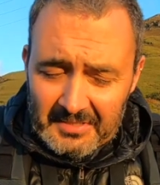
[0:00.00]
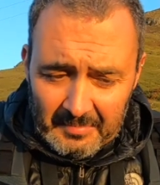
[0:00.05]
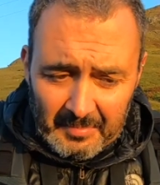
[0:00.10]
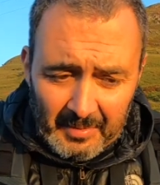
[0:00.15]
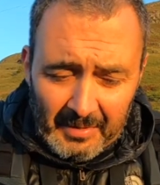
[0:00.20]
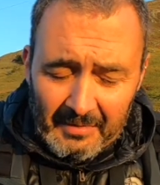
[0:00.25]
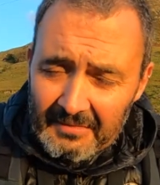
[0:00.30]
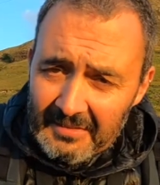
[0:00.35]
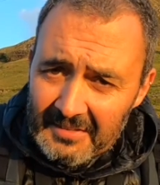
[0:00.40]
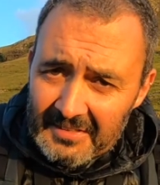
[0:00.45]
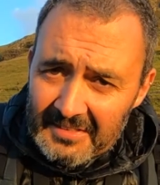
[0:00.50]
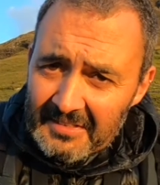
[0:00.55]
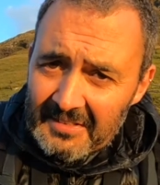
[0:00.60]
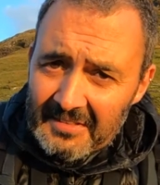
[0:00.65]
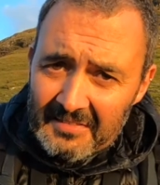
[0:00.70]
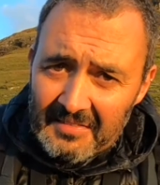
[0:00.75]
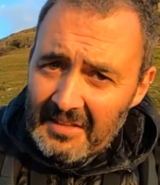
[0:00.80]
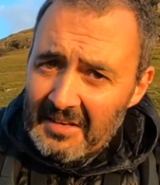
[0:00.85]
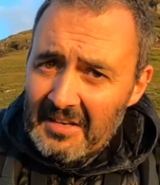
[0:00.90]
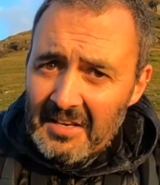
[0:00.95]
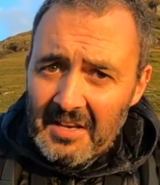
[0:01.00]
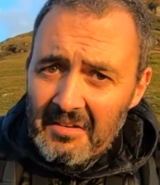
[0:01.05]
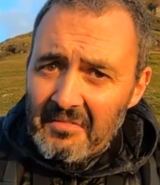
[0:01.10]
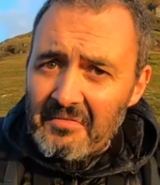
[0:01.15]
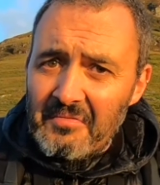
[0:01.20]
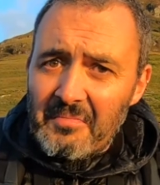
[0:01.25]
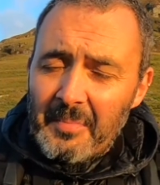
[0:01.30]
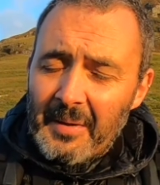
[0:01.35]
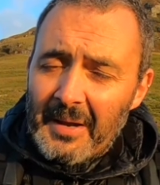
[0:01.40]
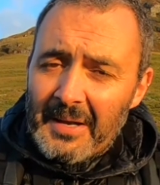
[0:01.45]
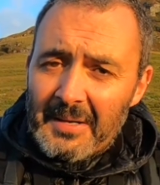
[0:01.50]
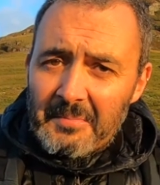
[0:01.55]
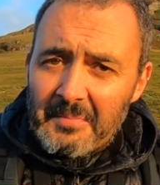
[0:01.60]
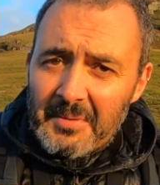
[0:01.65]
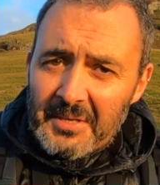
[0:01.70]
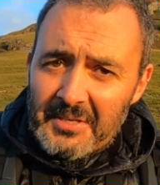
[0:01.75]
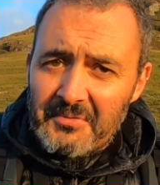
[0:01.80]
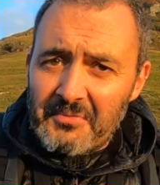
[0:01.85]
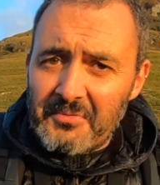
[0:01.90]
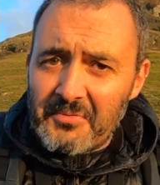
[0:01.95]
Apparently they love buying
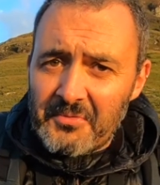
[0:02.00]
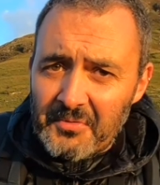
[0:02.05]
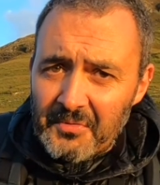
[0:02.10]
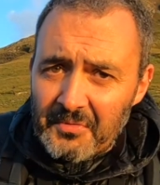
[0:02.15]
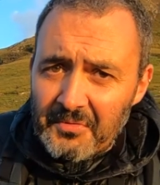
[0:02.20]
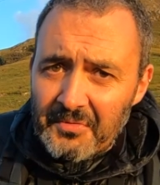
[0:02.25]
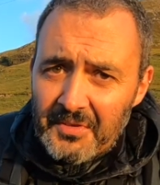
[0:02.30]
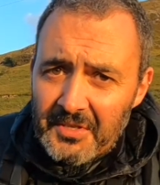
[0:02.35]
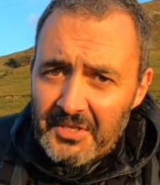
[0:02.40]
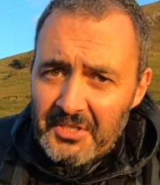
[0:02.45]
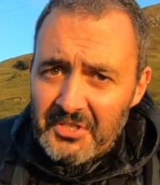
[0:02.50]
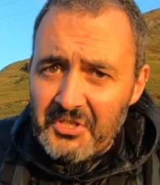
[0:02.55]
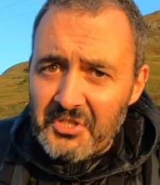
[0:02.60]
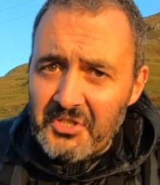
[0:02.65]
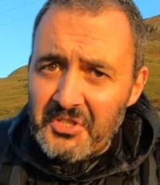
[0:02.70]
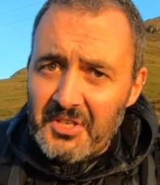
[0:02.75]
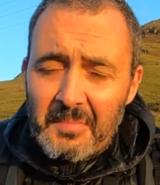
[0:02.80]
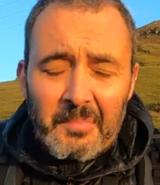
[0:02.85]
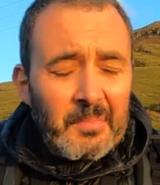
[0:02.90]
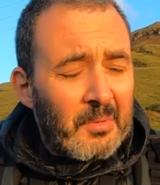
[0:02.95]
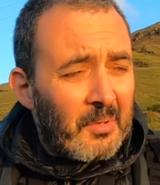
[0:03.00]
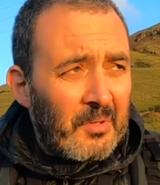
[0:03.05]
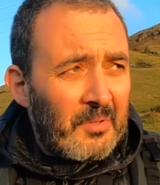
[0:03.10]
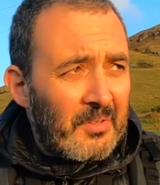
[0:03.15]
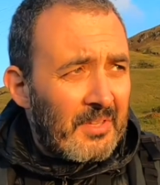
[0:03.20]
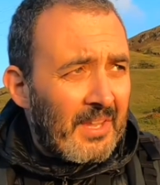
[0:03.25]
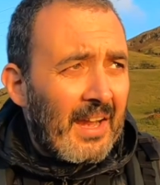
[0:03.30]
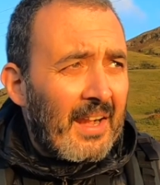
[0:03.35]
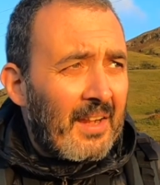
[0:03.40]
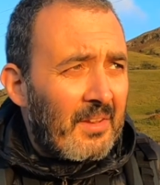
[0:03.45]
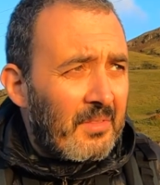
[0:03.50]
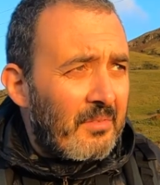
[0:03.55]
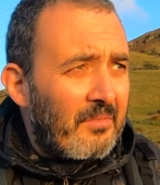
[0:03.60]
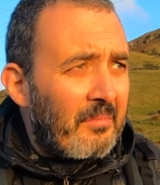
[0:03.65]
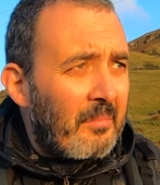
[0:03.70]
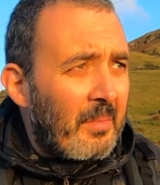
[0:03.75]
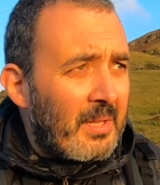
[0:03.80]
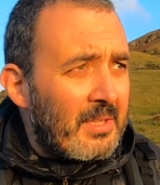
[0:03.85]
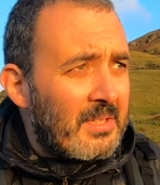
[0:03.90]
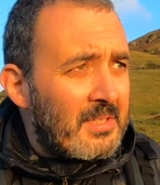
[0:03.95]
pictures of sheep on the island of
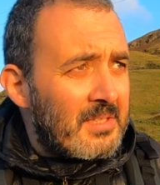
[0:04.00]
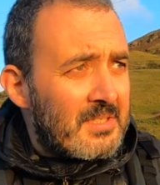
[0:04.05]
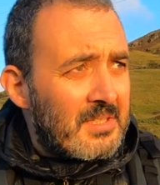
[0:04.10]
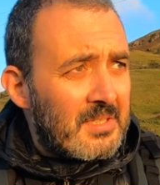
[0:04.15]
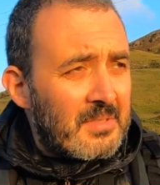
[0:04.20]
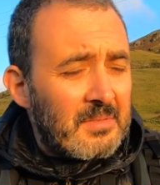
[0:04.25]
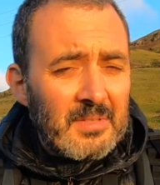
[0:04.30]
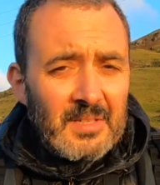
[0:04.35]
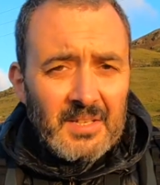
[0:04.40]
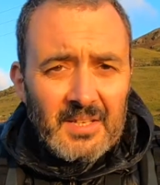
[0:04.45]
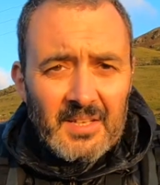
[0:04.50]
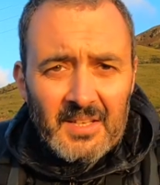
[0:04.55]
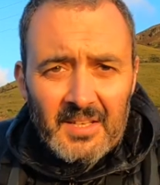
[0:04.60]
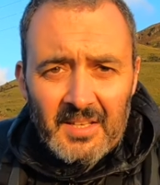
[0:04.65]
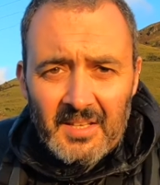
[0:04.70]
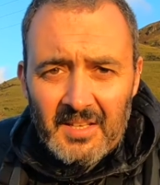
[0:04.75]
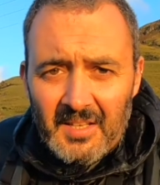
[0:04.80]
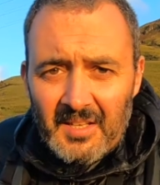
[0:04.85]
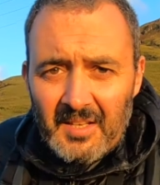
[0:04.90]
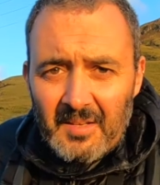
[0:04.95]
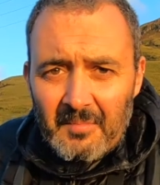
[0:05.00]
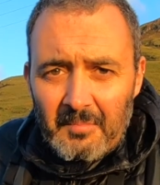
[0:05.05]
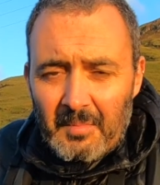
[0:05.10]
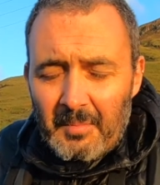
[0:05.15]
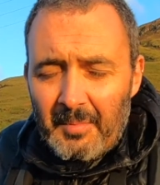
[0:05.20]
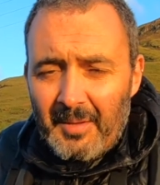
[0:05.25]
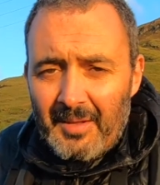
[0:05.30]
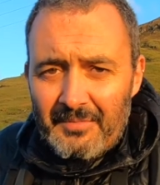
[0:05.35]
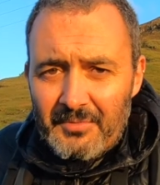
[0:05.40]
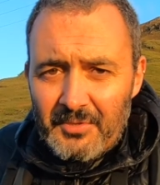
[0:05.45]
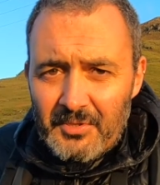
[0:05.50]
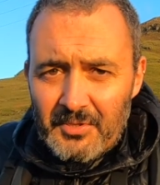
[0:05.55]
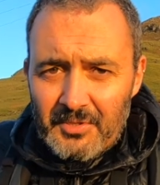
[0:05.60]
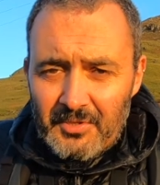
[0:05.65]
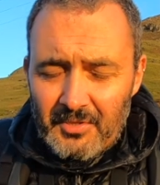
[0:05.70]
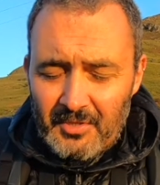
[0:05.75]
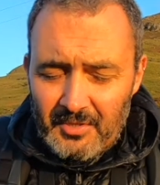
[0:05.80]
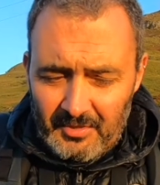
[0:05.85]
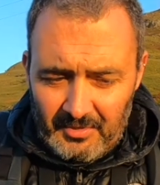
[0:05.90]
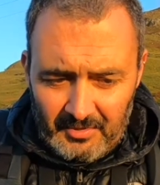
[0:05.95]
Mull, so maybe I've
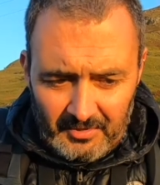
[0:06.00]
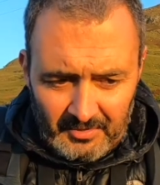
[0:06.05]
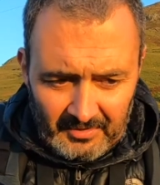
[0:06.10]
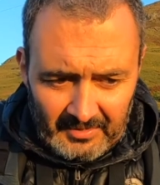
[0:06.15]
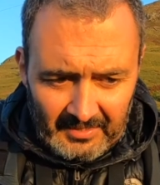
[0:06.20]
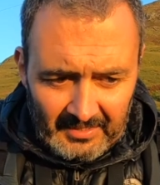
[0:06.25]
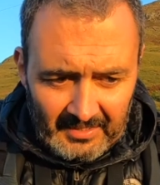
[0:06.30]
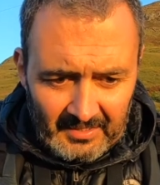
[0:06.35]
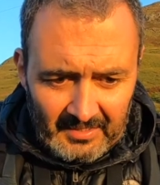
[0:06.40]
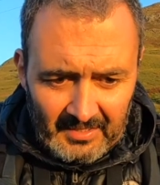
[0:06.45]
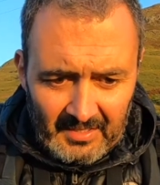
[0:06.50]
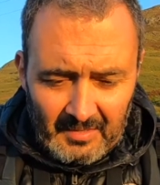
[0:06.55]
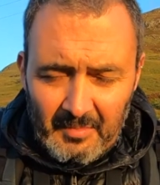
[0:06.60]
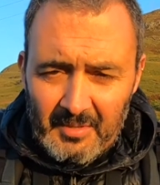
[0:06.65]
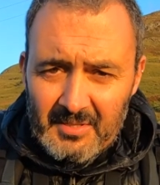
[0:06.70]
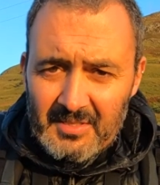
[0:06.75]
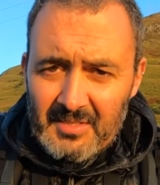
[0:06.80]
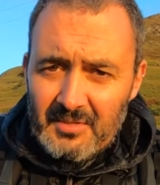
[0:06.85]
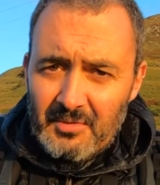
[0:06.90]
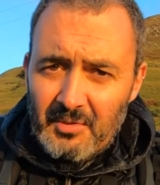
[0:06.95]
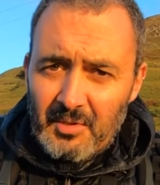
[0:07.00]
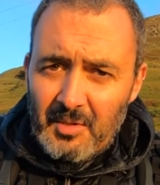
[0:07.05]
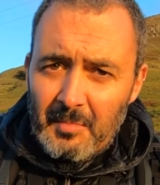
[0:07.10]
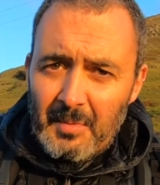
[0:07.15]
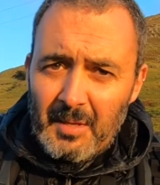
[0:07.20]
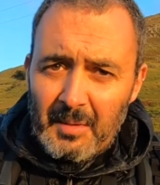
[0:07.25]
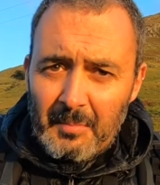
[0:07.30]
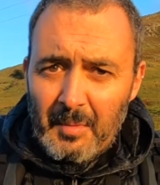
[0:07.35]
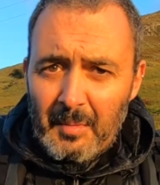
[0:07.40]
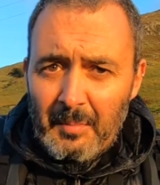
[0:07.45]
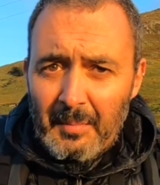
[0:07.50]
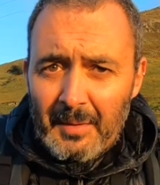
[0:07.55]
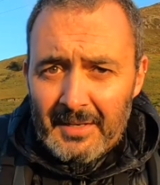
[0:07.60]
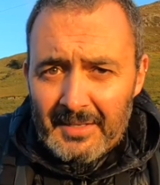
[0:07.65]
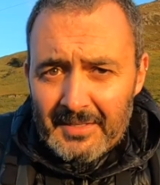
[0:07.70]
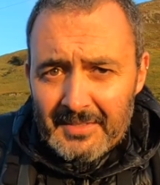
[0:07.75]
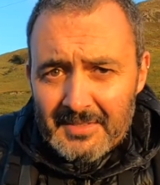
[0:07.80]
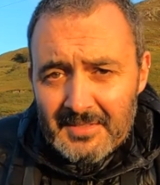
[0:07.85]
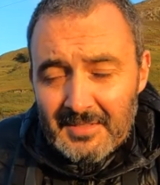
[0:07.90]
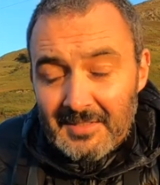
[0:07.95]
just taken the image that's going to make me
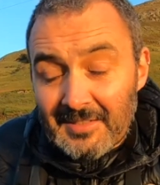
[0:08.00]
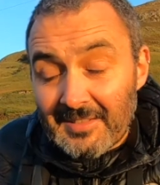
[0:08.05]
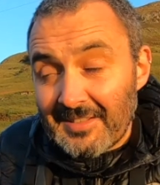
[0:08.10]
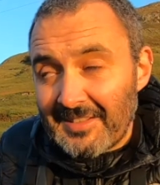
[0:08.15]
millions.